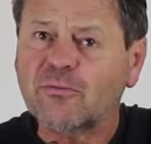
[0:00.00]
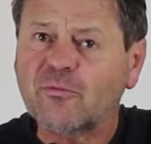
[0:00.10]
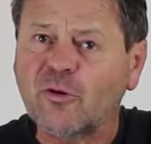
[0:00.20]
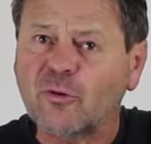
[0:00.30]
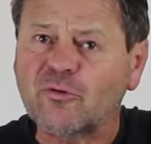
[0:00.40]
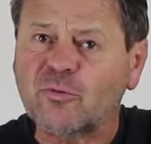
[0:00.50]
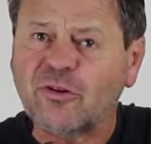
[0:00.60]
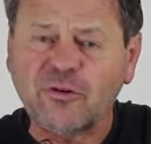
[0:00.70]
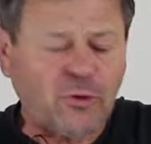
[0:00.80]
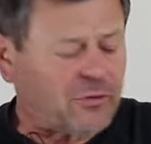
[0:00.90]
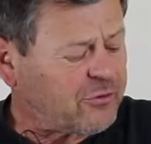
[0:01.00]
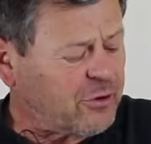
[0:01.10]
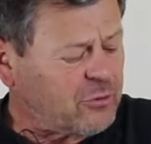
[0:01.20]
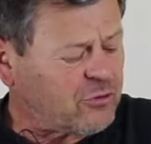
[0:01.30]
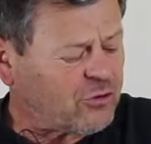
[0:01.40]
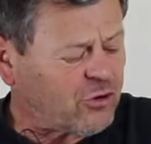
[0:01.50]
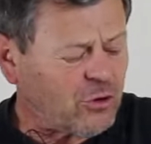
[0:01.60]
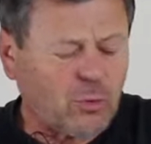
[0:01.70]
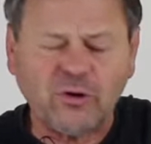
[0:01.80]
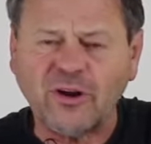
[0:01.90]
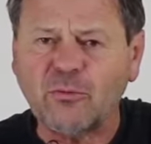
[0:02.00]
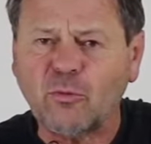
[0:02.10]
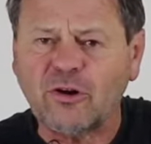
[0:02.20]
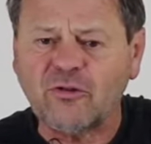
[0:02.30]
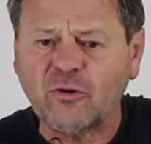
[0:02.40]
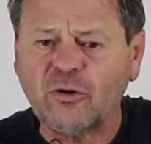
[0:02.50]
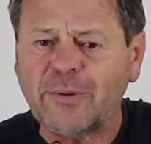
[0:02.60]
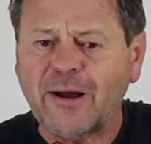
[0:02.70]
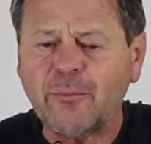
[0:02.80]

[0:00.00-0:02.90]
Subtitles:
Thought it was worth a run through and just show you what it's all about,